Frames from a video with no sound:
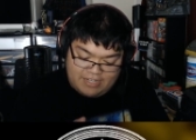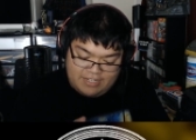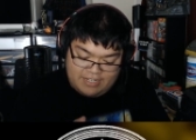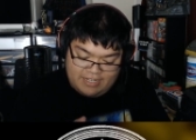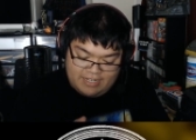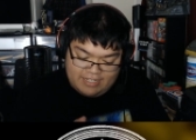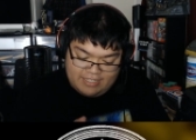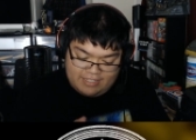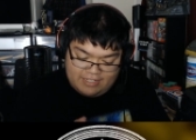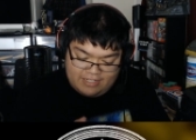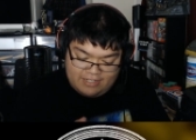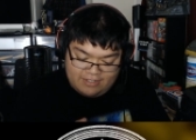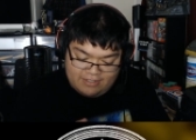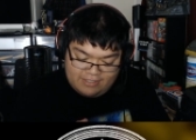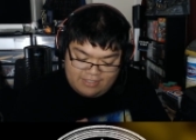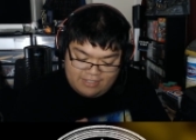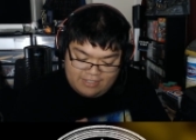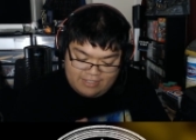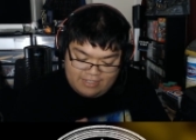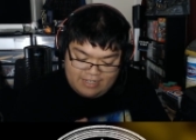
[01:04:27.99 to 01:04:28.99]
It is
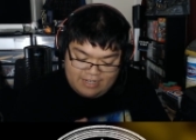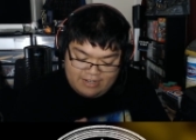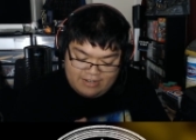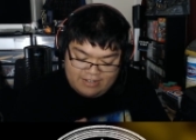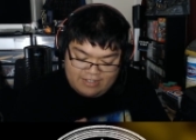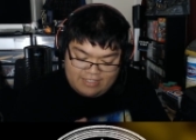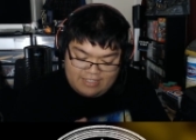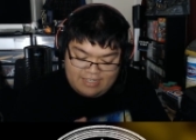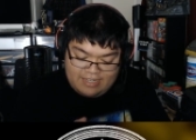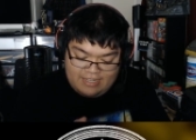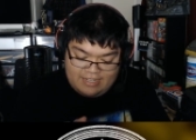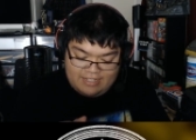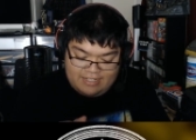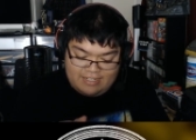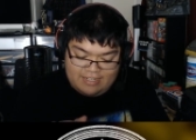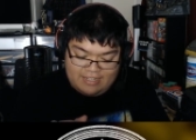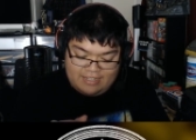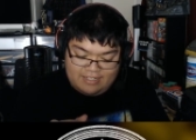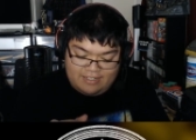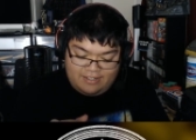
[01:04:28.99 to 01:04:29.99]
Altered
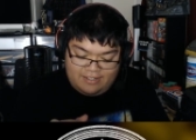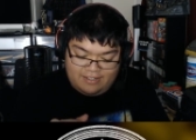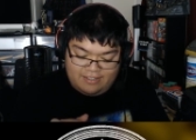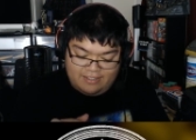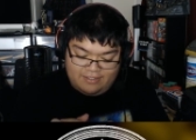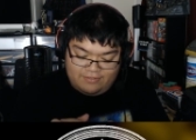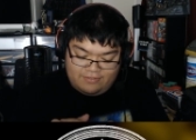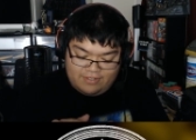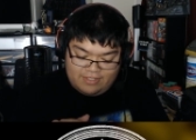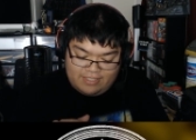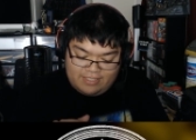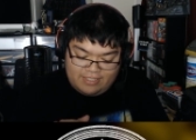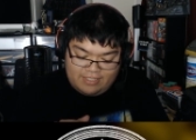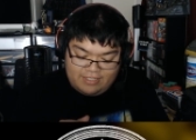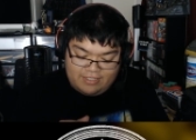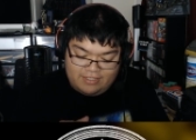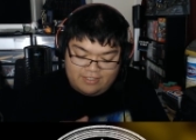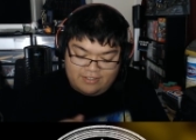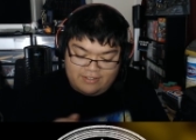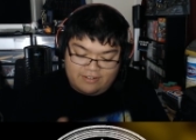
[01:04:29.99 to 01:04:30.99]
Giratina in all of its
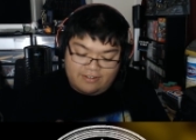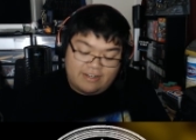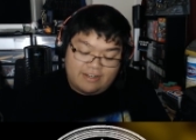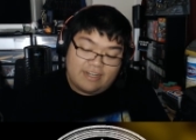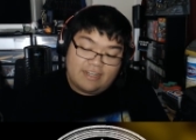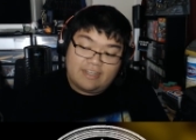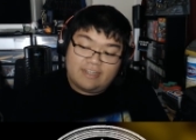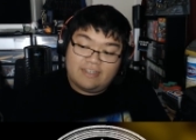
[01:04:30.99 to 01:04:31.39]
glory.